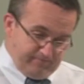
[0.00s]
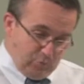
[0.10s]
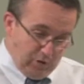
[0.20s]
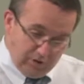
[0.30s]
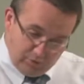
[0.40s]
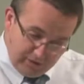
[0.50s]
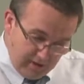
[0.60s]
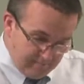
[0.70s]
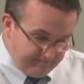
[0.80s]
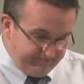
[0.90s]
Well,
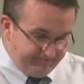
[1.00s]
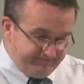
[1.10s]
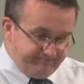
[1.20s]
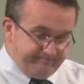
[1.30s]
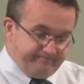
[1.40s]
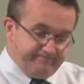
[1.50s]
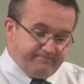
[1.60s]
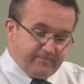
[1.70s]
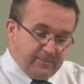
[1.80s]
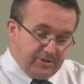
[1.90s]
okay.
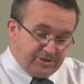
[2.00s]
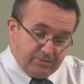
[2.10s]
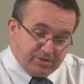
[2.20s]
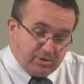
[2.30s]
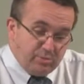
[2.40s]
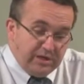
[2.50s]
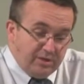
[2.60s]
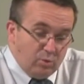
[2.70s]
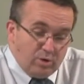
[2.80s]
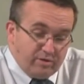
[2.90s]
It seems to me
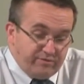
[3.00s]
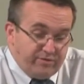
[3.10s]
that one of